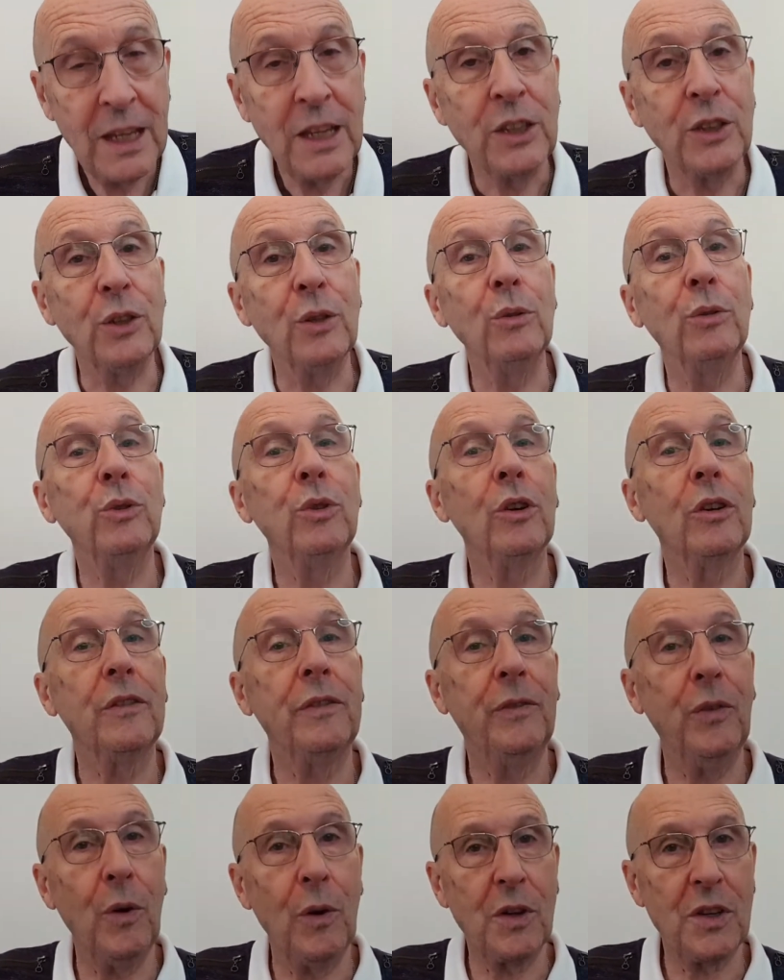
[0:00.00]
You look
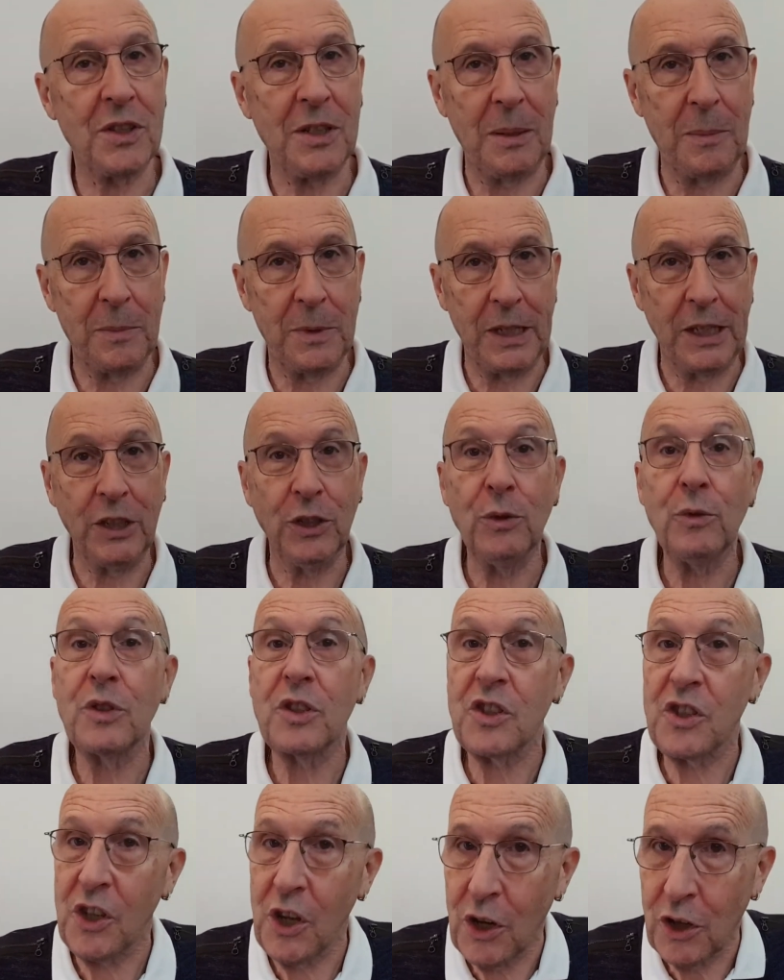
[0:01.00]
for something. You
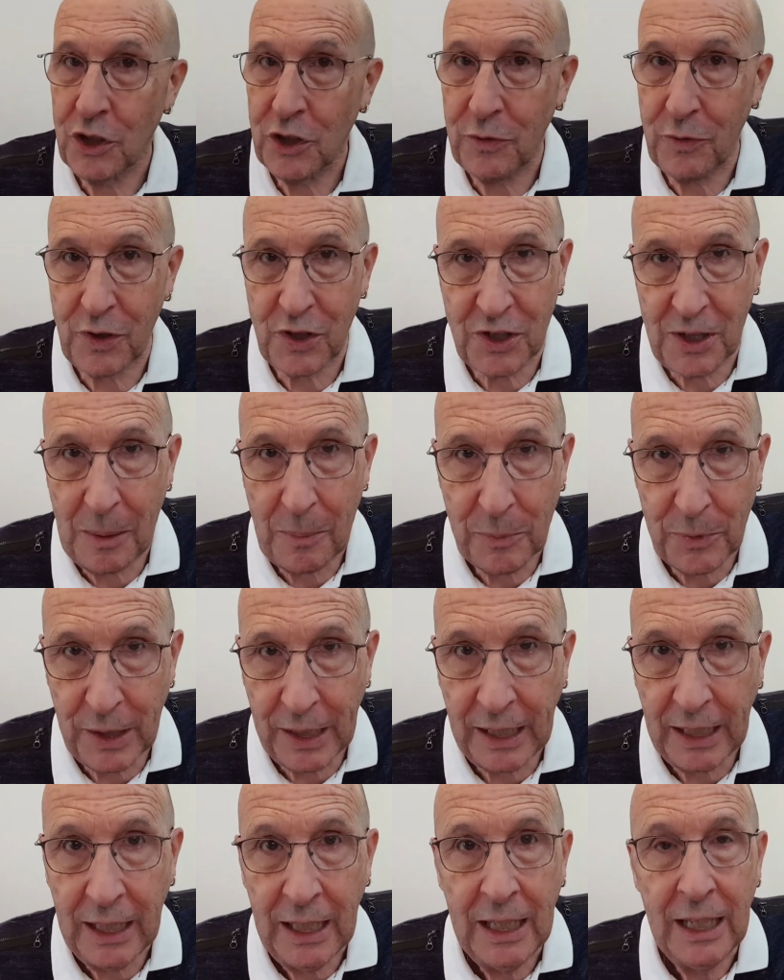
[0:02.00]
search for
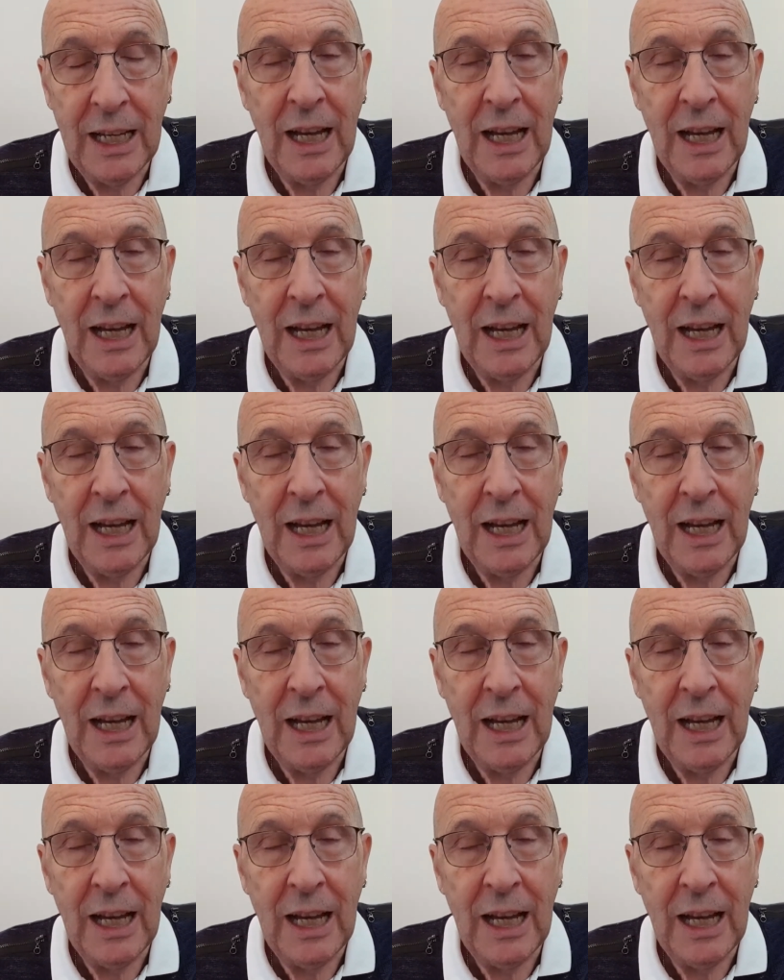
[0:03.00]
something.